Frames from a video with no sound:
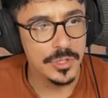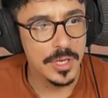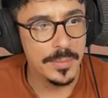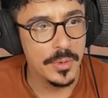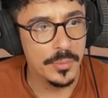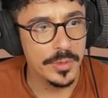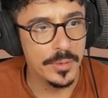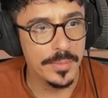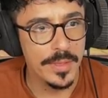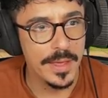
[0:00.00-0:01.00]
Shall I put one
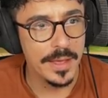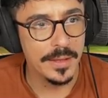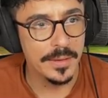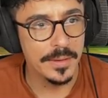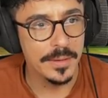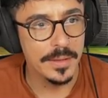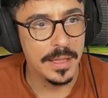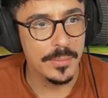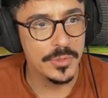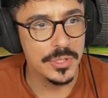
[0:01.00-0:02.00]
up there?
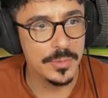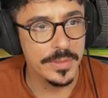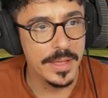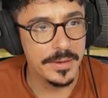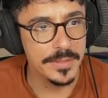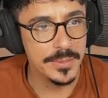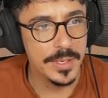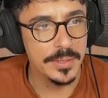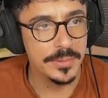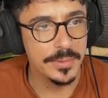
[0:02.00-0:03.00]
Yep, we'll do one there as
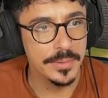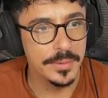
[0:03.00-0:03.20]
well.